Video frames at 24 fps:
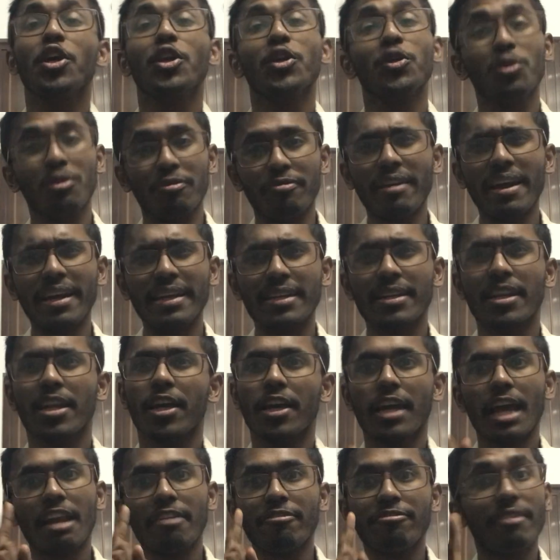You will find it.
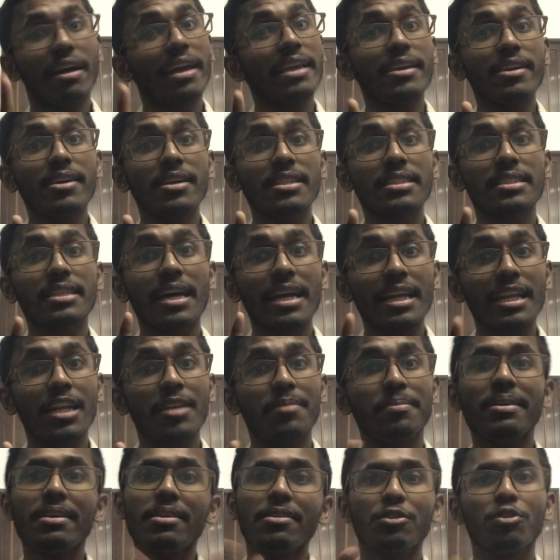And 5 years ka
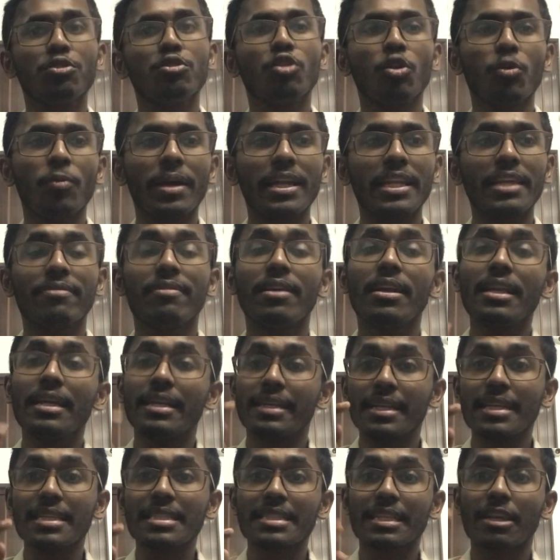LLB, you know very well,
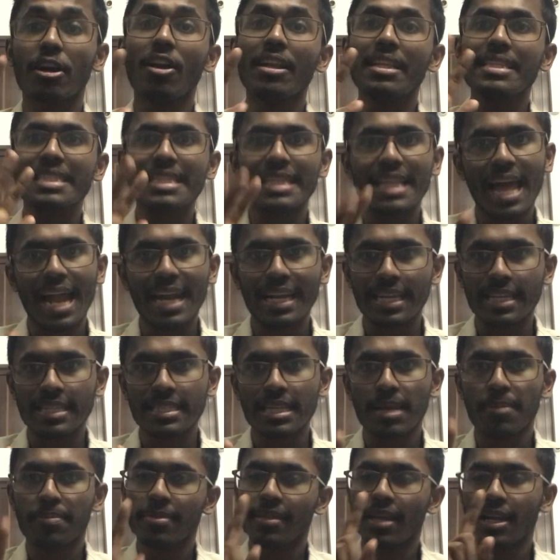it is called SLAT
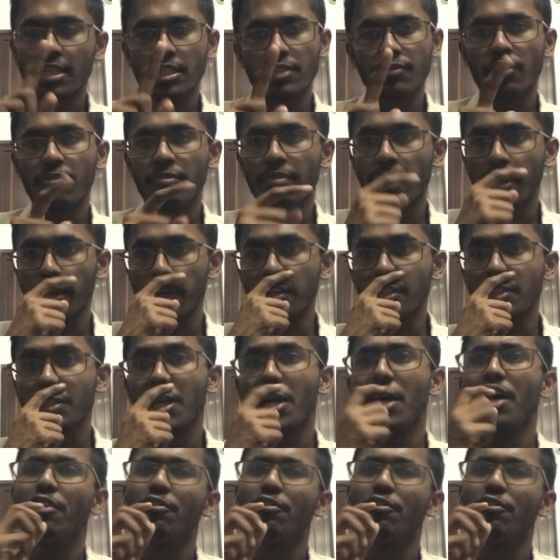exam. That is for 5 years.